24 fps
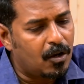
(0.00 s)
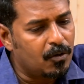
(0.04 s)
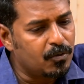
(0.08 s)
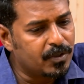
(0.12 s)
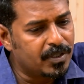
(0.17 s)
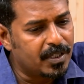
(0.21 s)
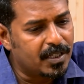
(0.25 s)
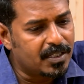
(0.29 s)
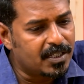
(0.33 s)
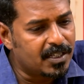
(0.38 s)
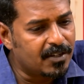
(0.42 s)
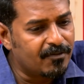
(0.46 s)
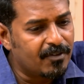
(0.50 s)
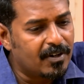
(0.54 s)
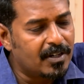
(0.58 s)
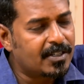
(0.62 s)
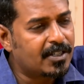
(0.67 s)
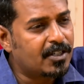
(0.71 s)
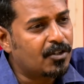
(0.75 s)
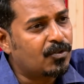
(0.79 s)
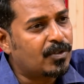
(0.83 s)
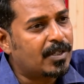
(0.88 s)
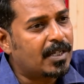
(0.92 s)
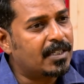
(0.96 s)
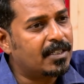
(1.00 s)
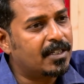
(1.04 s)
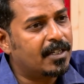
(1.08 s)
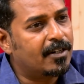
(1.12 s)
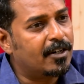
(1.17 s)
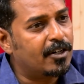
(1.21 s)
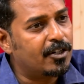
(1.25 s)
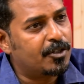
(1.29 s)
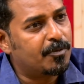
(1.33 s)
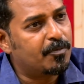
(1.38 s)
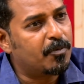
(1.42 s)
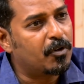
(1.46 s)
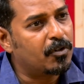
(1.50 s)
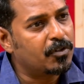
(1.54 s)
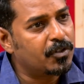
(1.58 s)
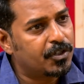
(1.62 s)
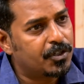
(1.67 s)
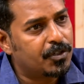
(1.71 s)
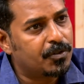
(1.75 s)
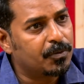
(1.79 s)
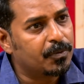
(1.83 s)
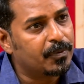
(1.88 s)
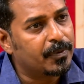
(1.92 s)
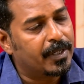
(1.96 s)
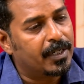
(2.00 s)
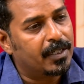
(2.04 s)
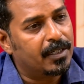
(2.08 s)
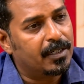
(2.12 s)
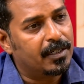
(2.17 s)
How is the civil society respond to